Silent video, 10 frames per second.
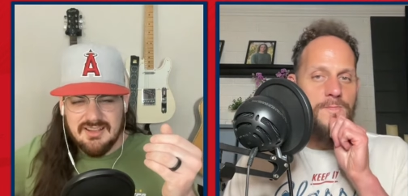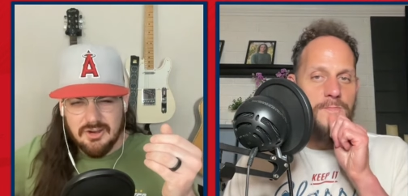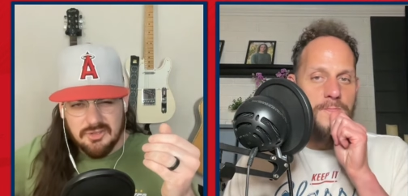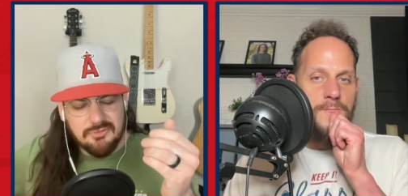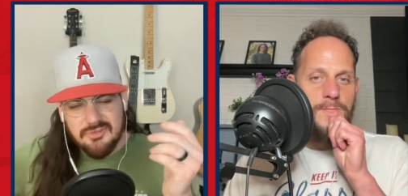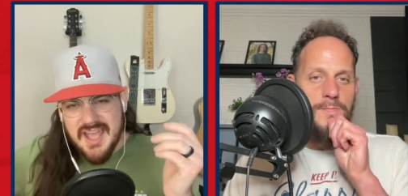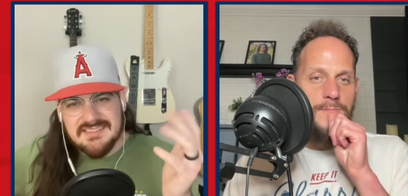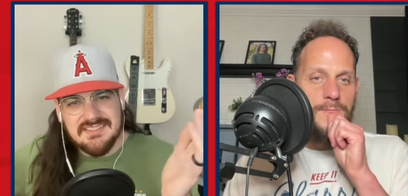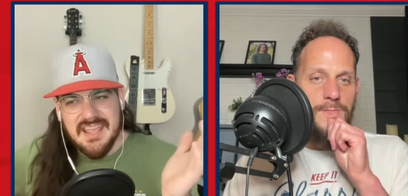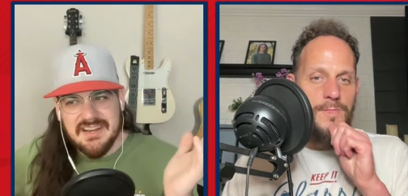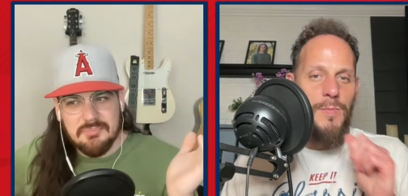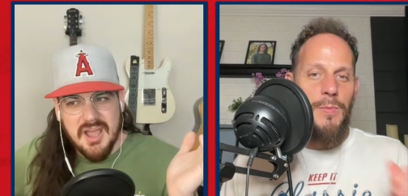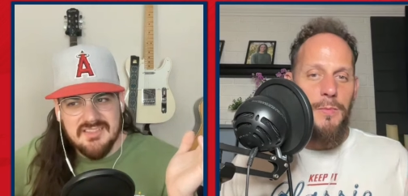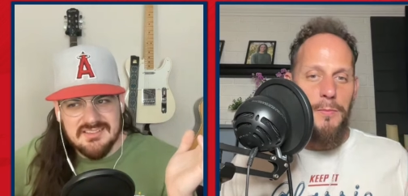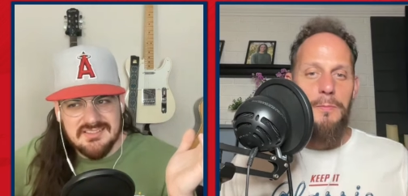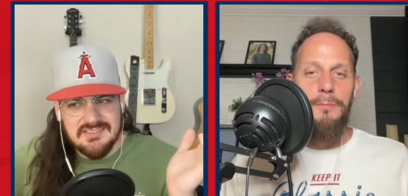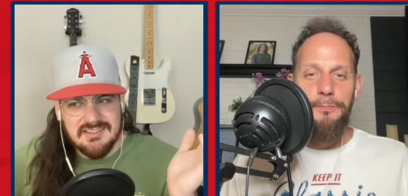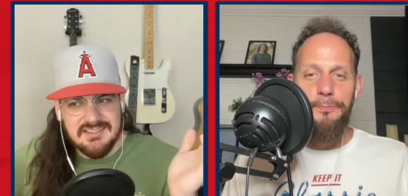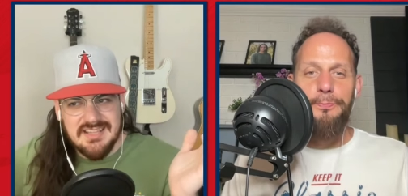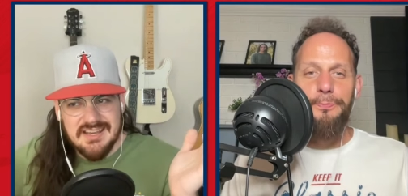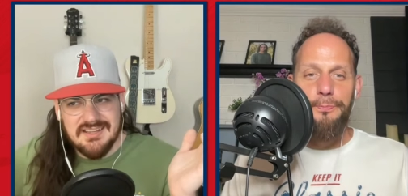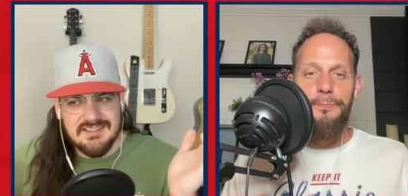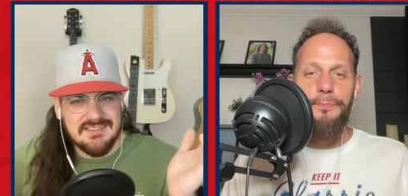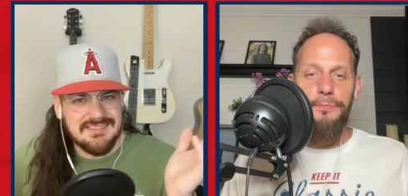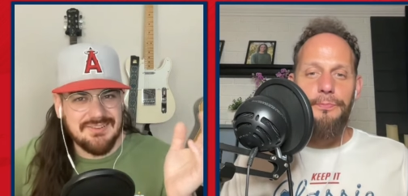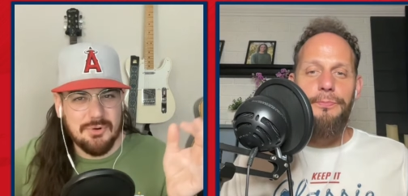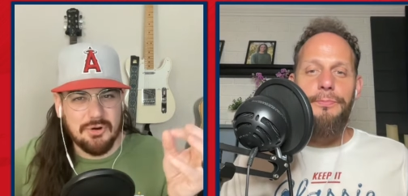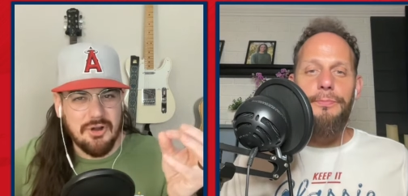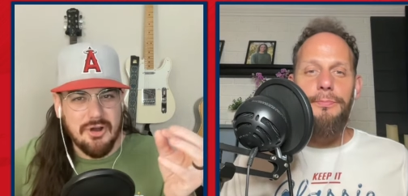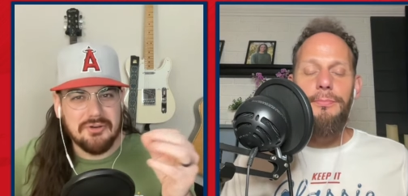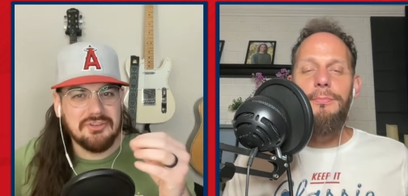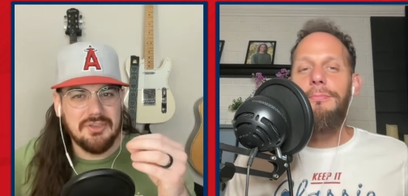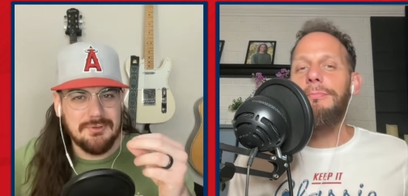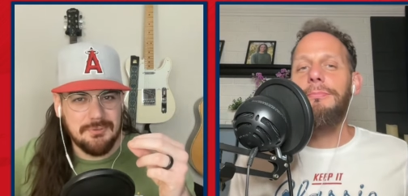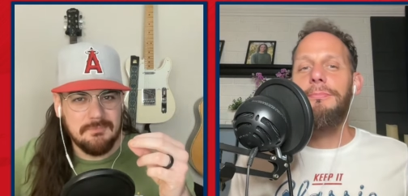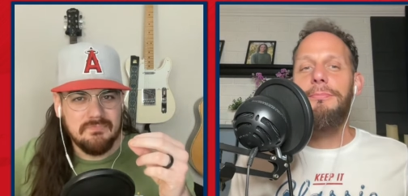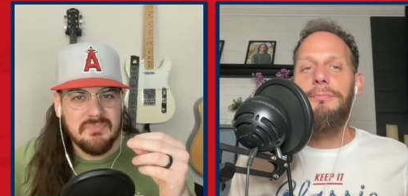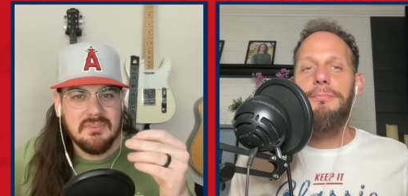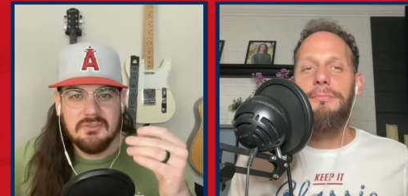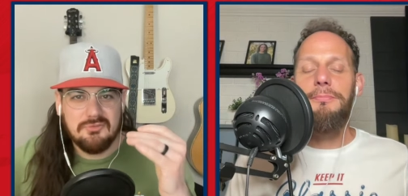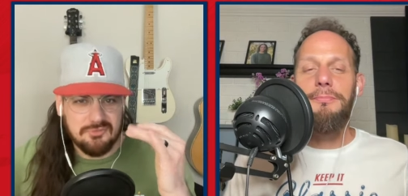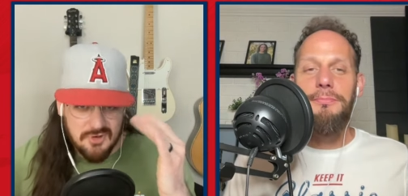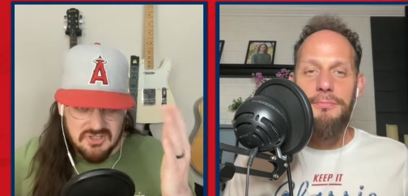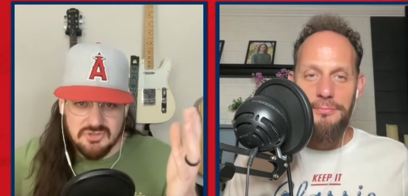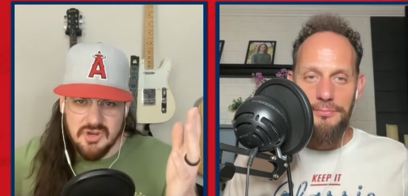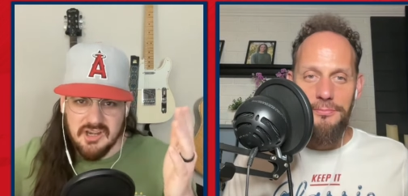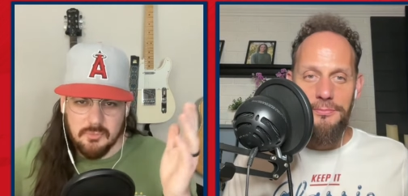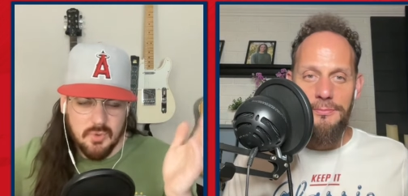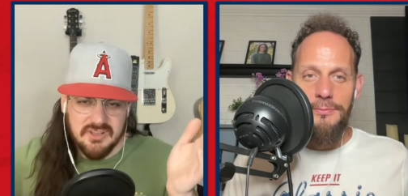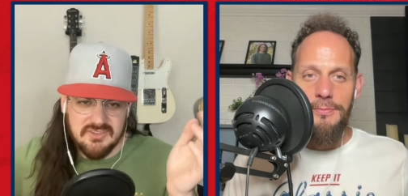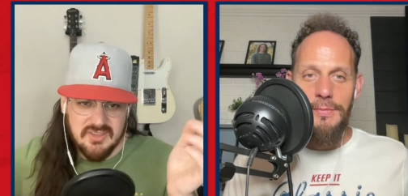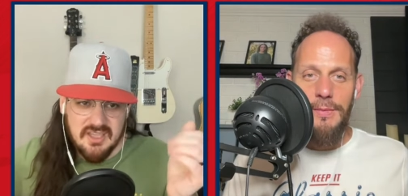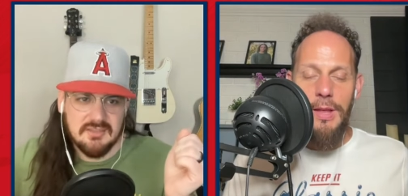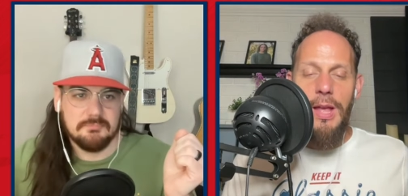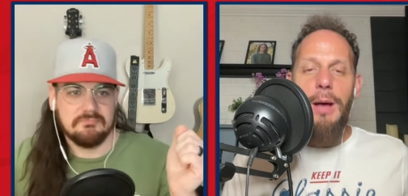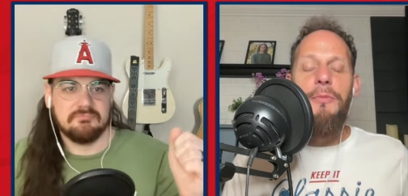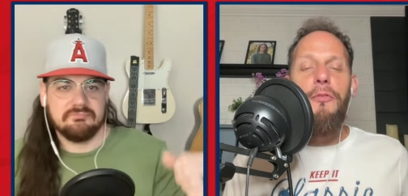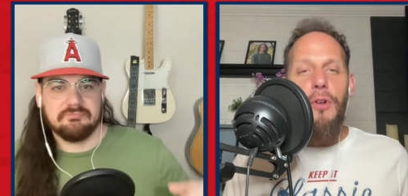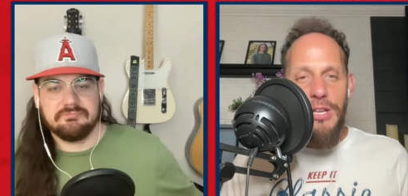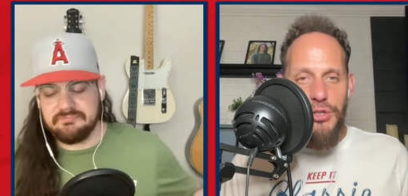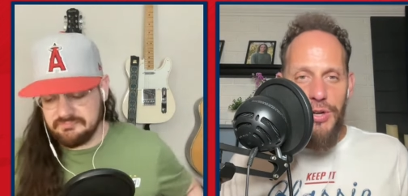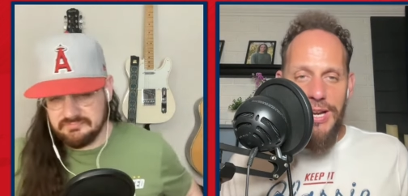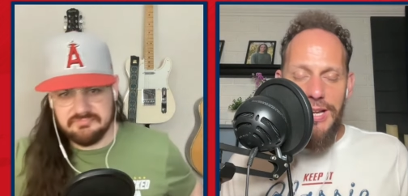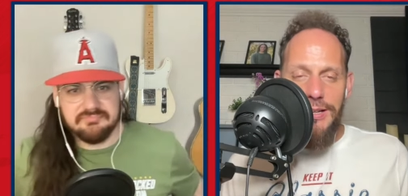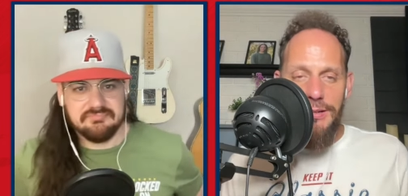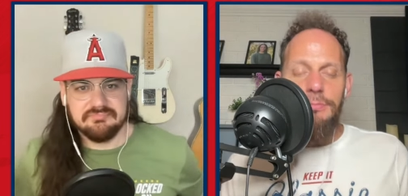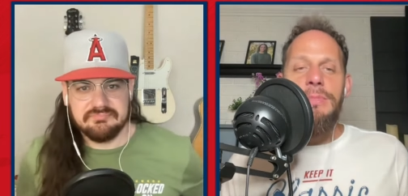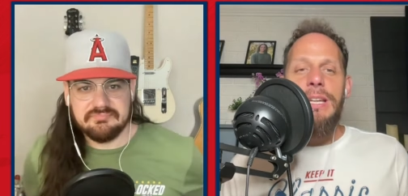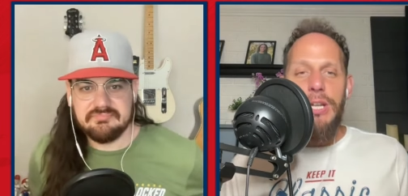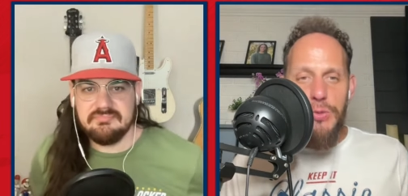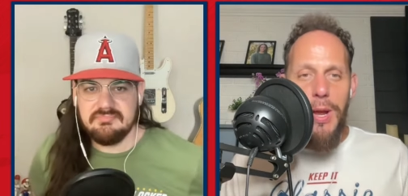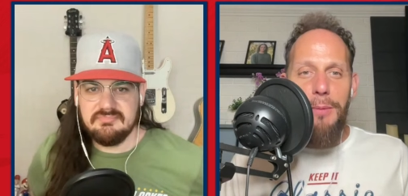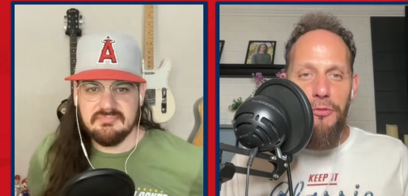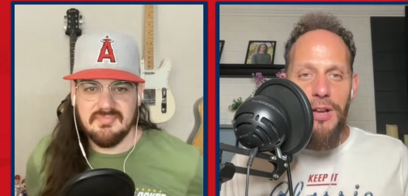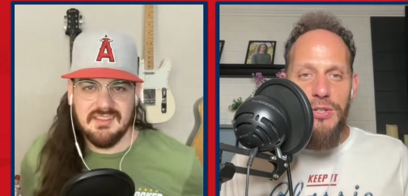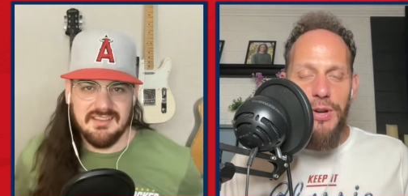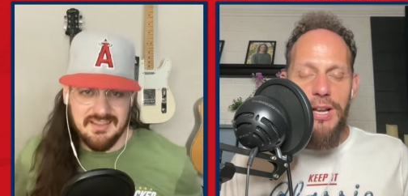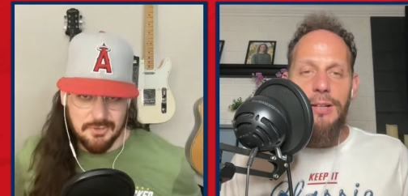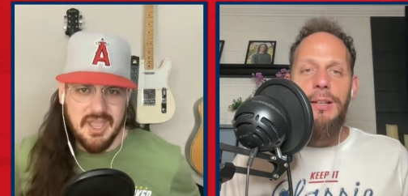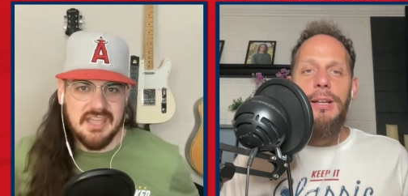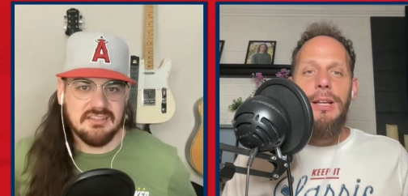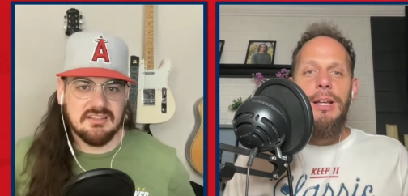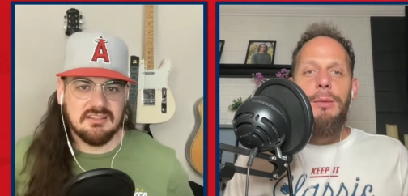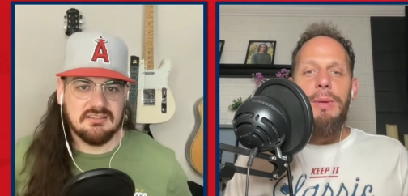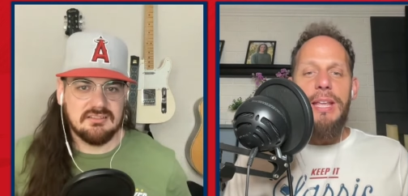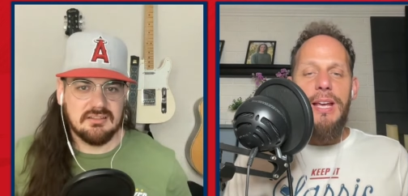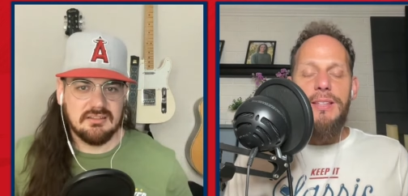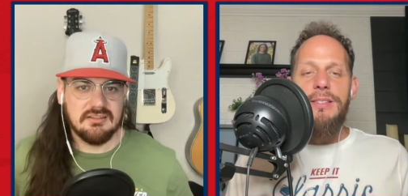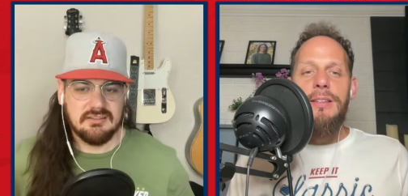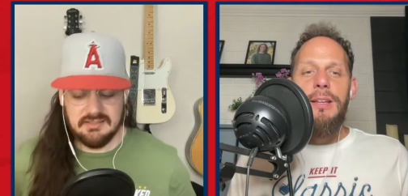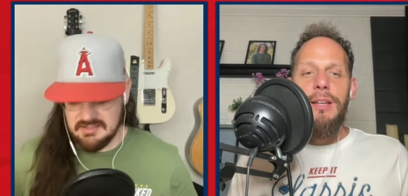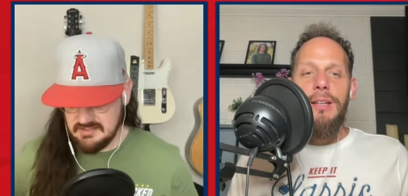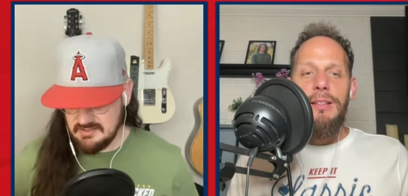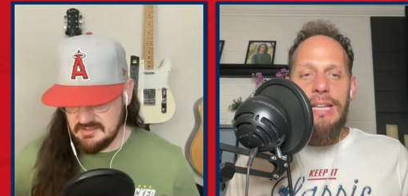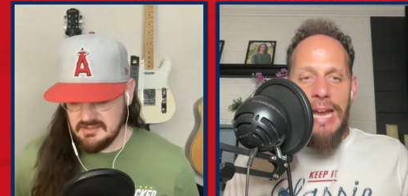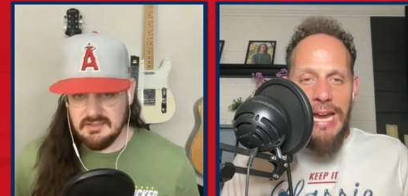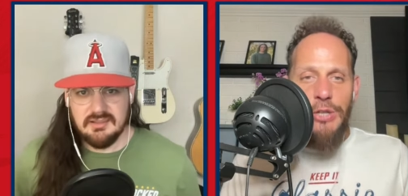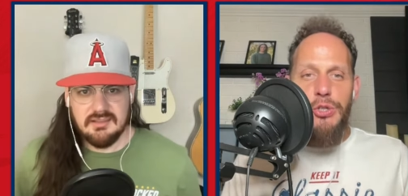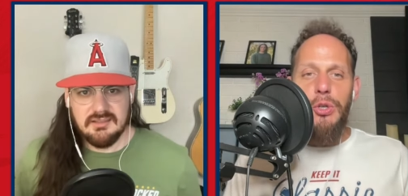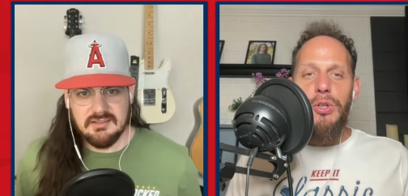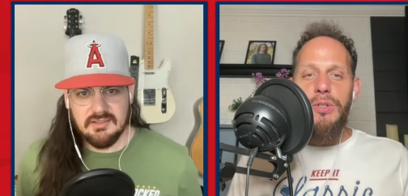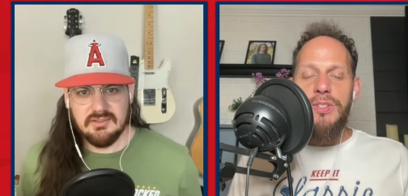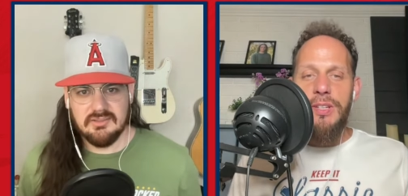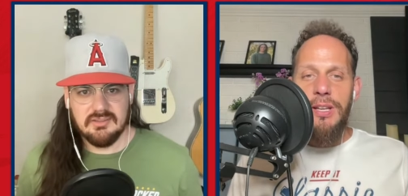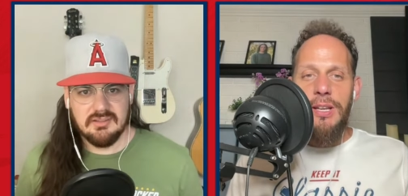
Speaker 1: are you fascinated by this attendance, or are you frustrated? What do you say?
Speaker 2: I'm frustrated. Here's why I'm frustrated. Okay. Because the Angels